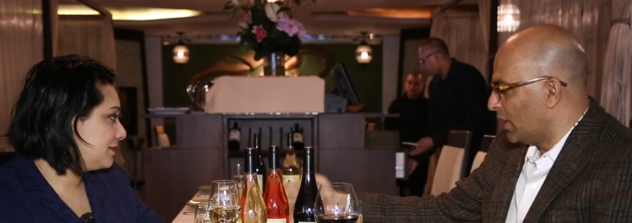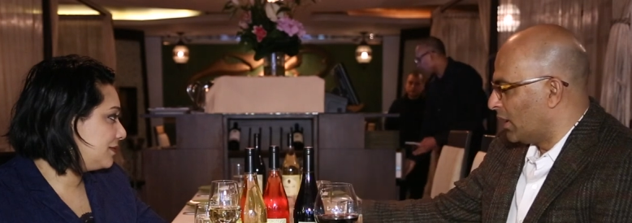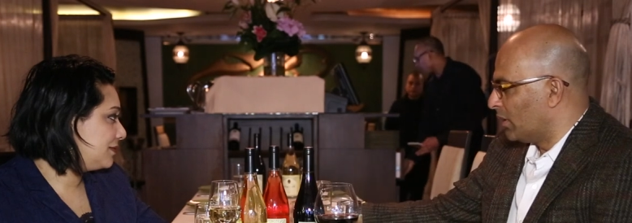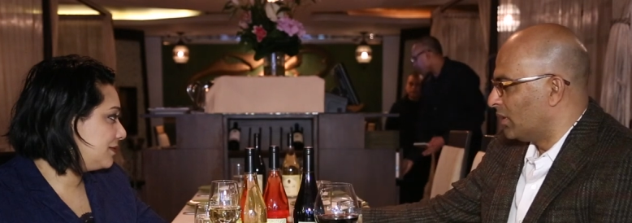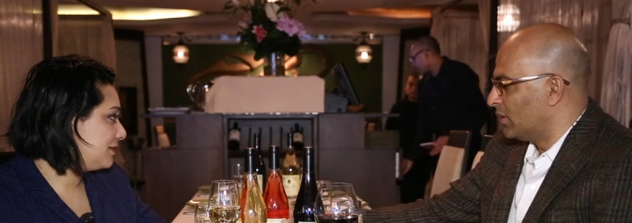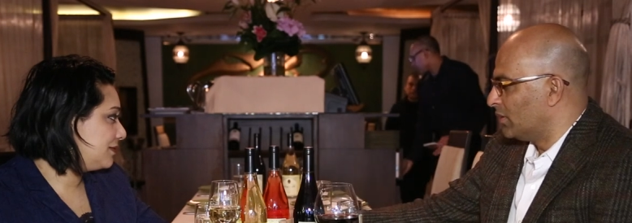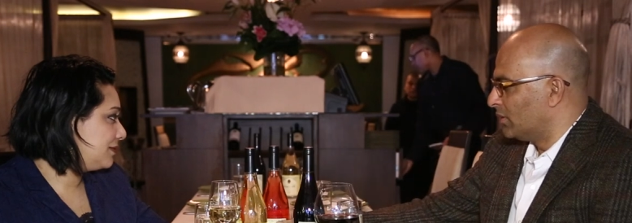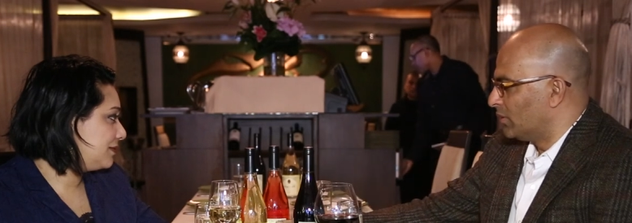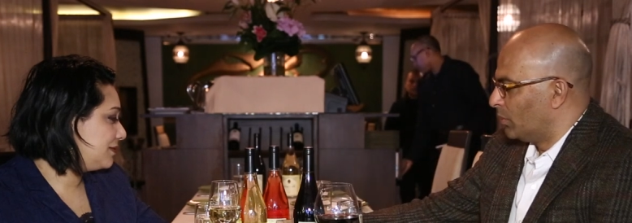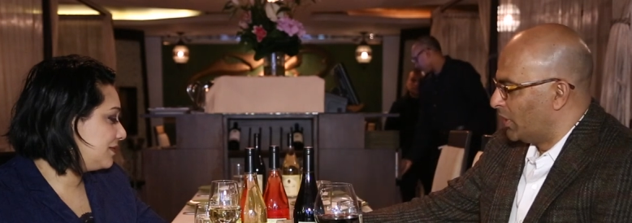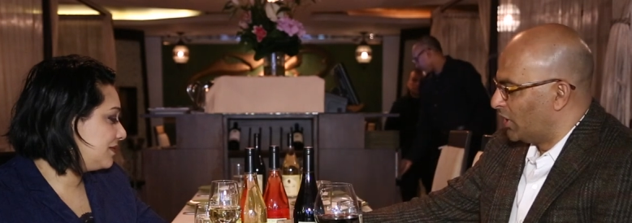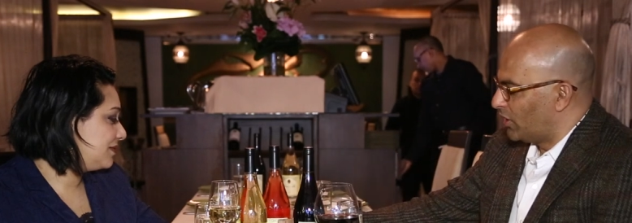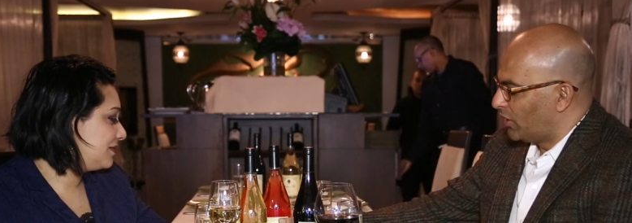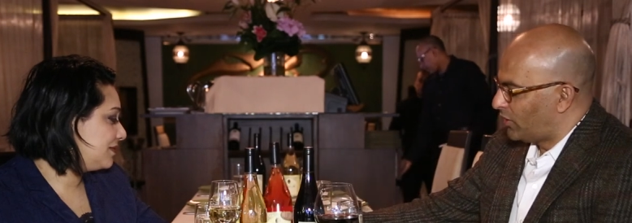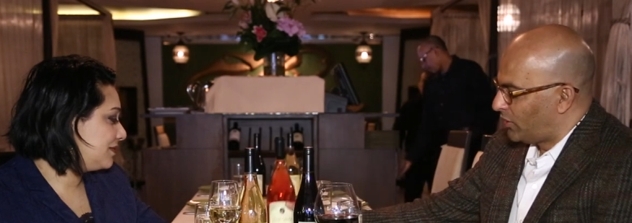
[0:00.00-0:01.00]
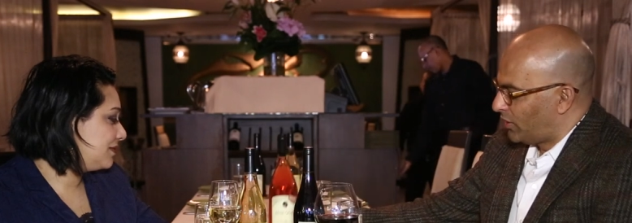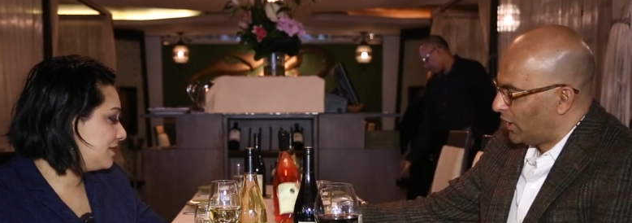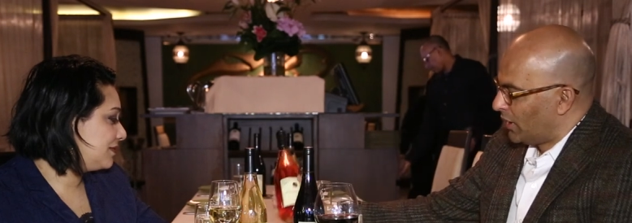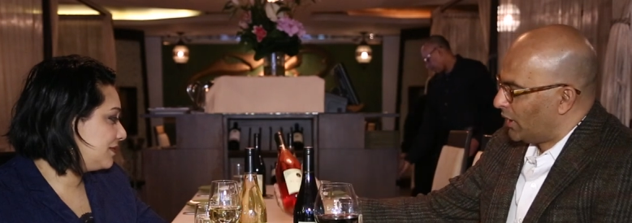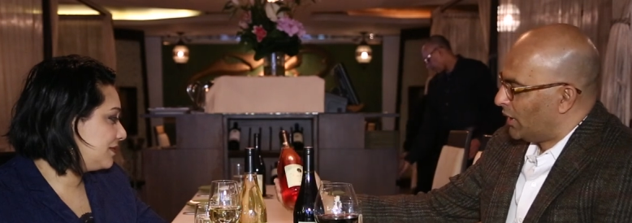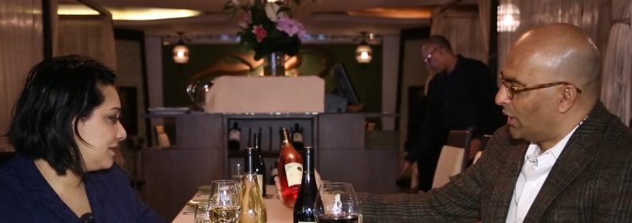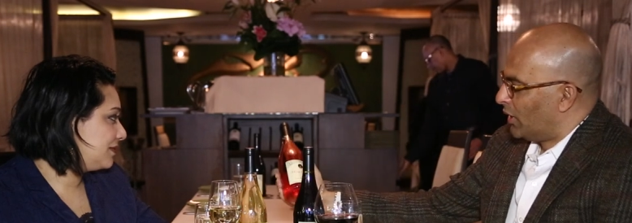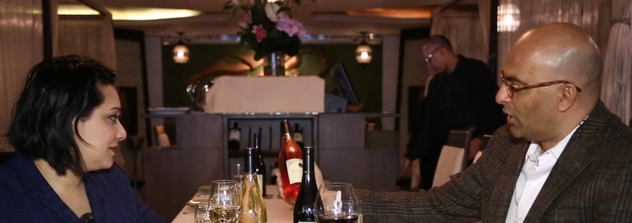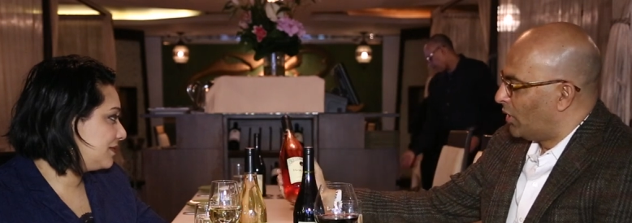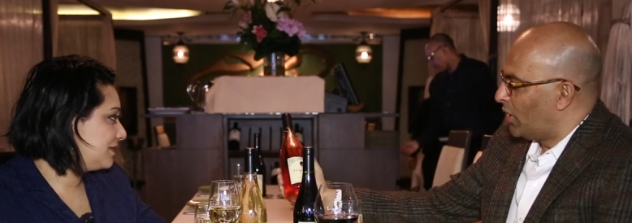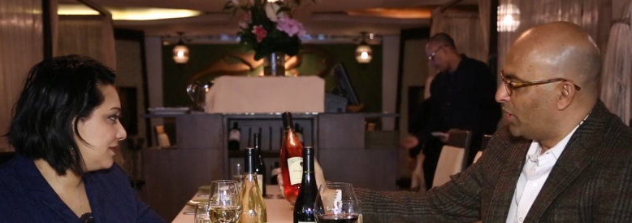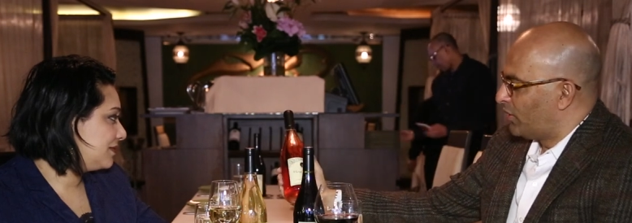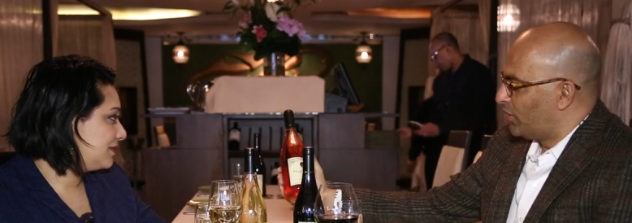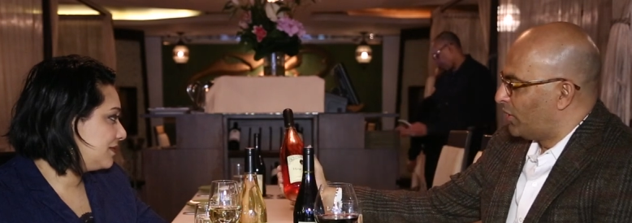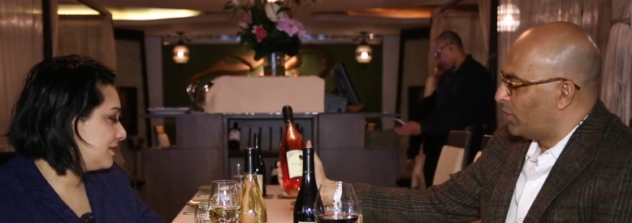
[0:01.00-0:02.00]
Speaker 1: And we just
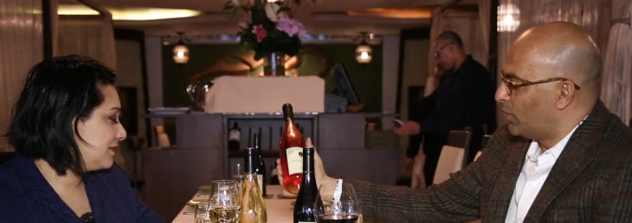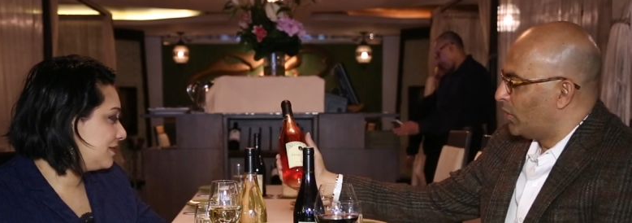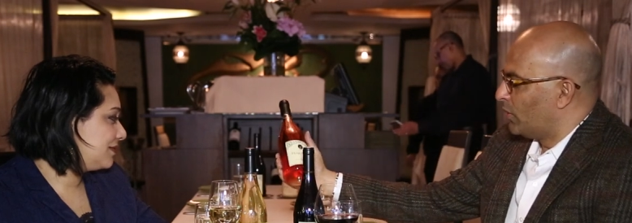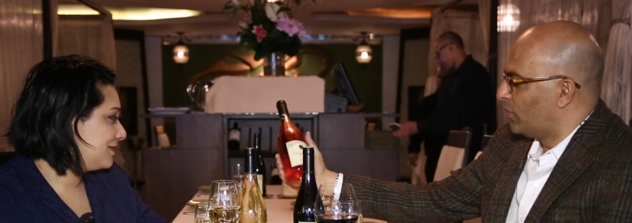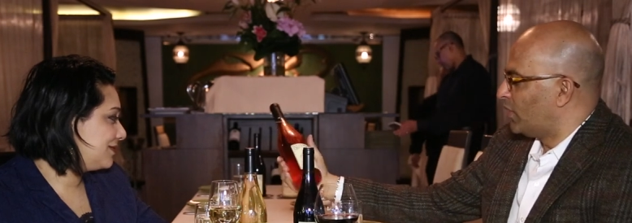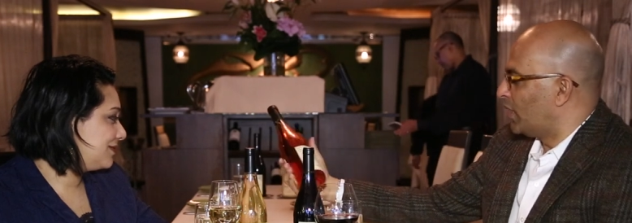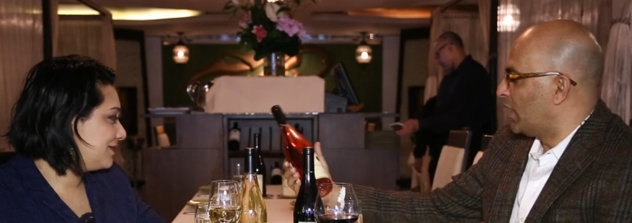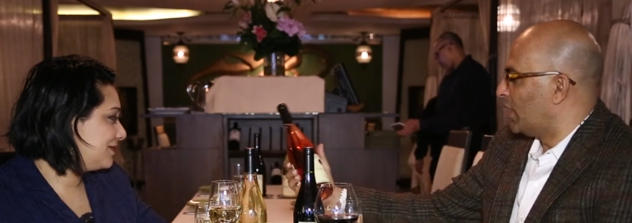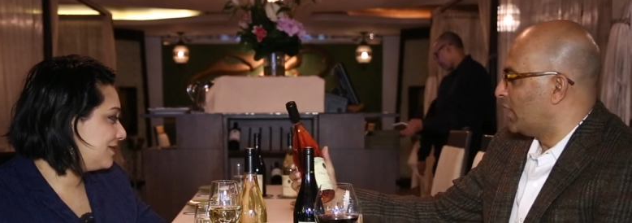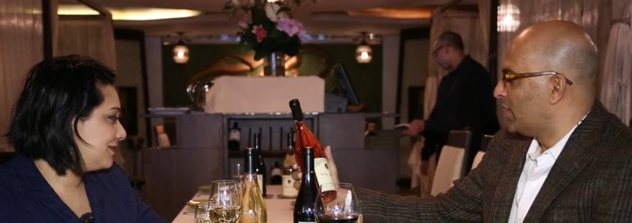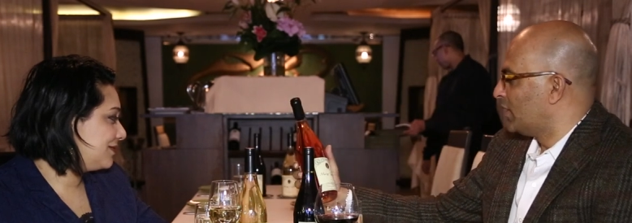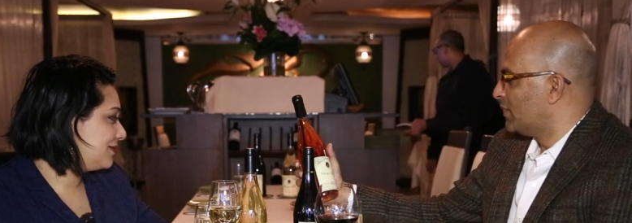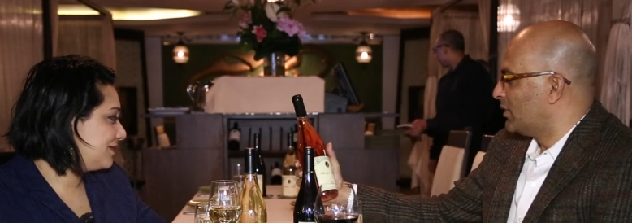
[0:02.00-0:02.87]
launched the rosé,